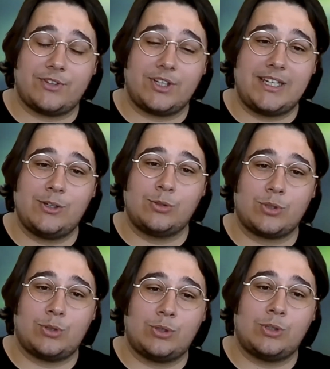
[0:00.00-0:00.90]
for
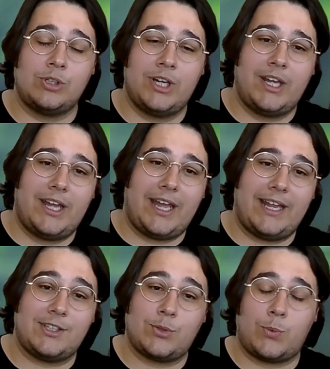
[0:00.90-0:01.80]
Gildor
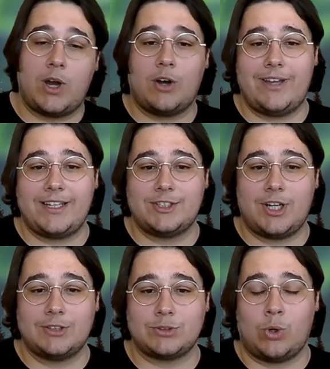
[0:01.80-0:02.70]
and 12
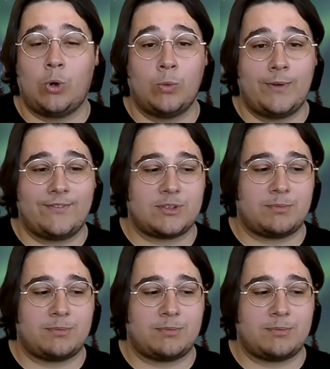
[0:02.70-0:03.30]
Exiles, all with